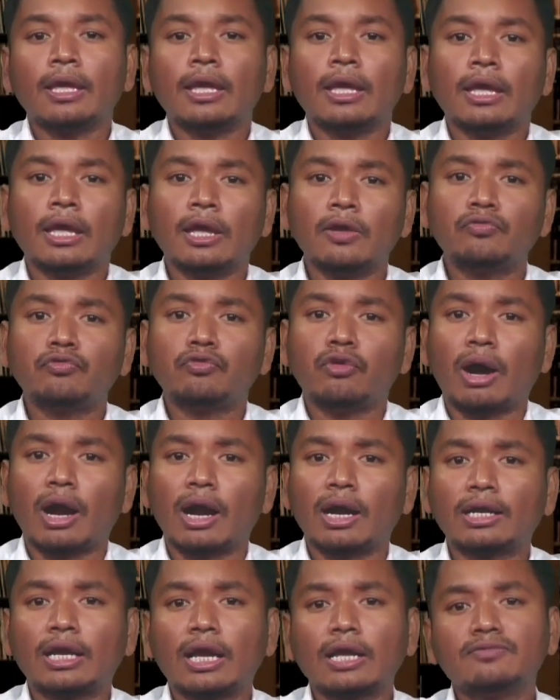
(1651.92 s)
if
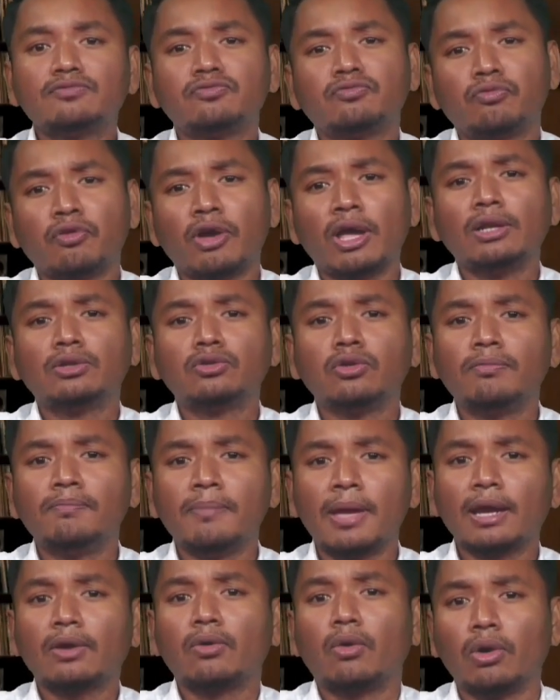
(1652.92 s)
archives fail to
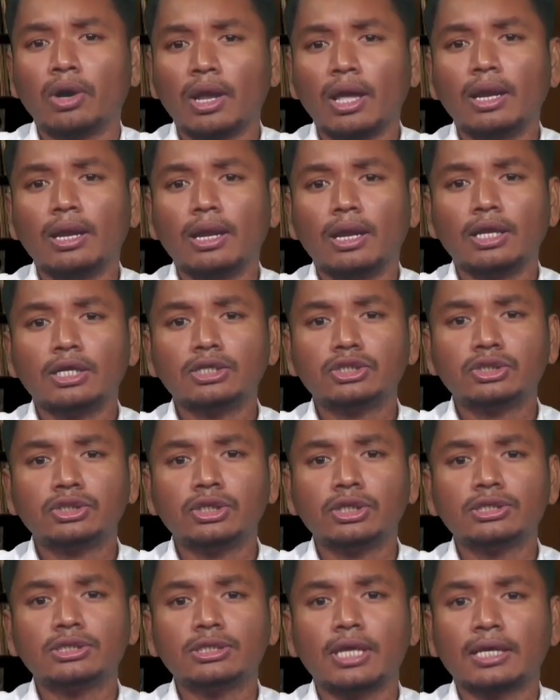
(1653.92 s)
make oral
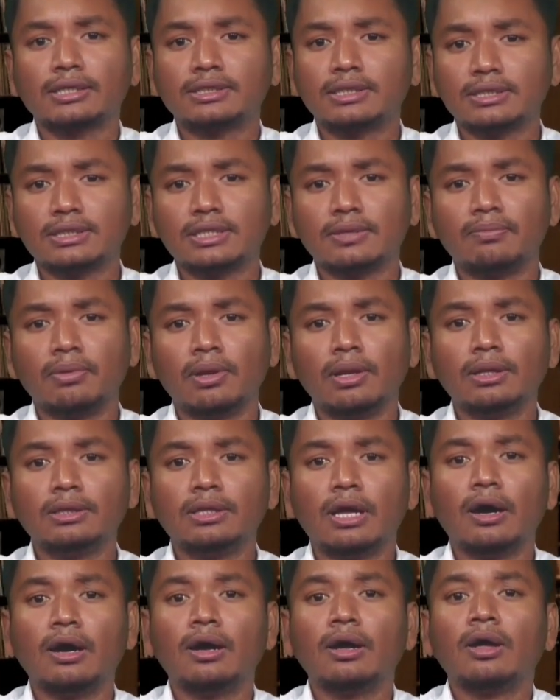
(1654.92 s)
histories accessible,
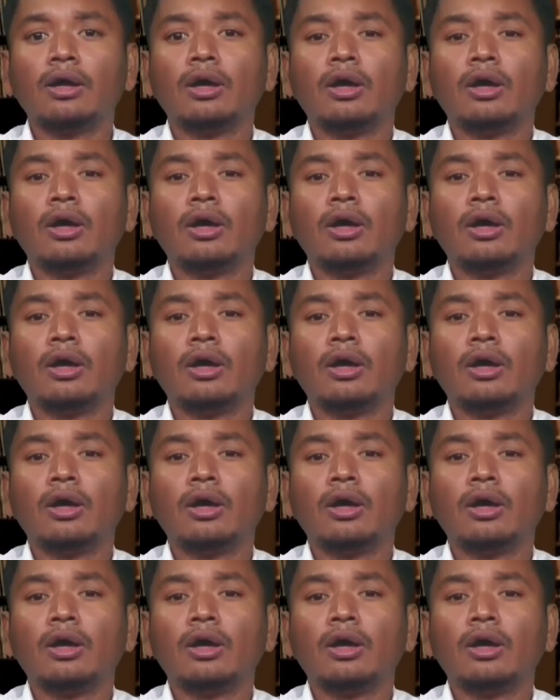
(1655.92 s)
the